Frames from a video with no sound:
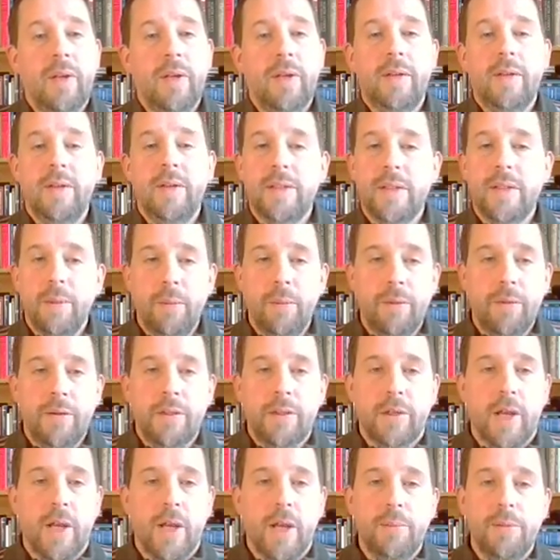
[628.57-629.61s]
and some of the
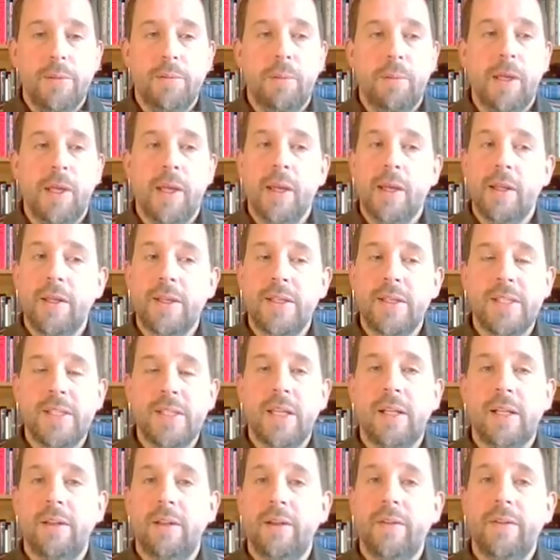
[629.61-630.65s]
tribes began to
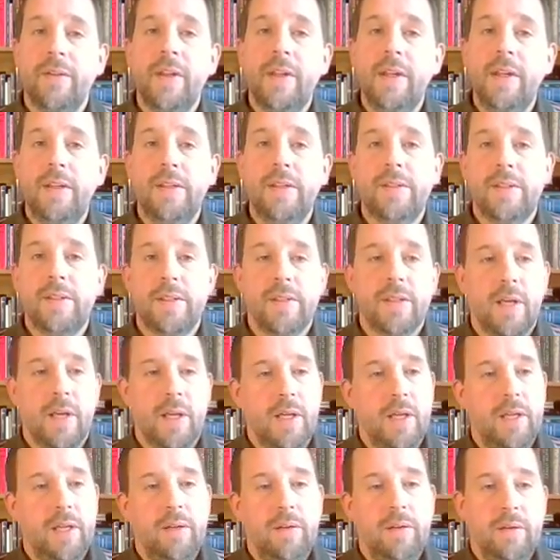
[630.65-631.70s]
settle on the east
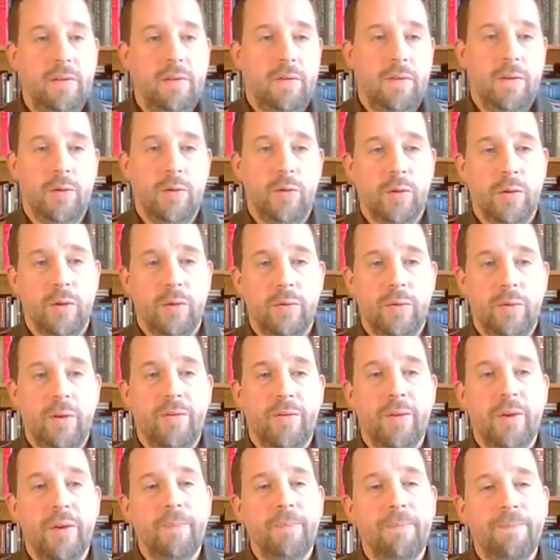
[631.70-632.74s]
side of the Jordan
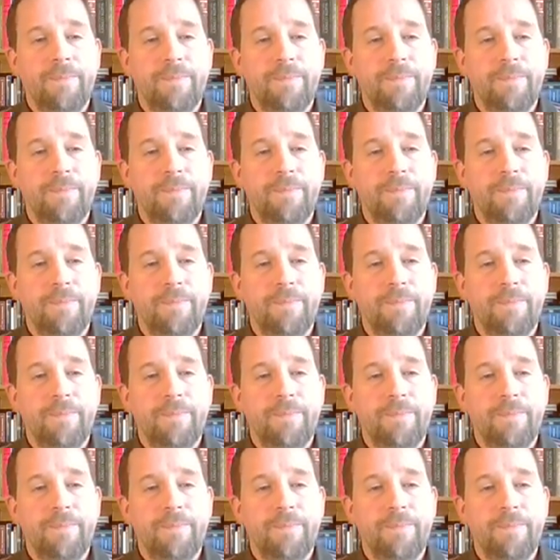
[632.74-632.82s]
River.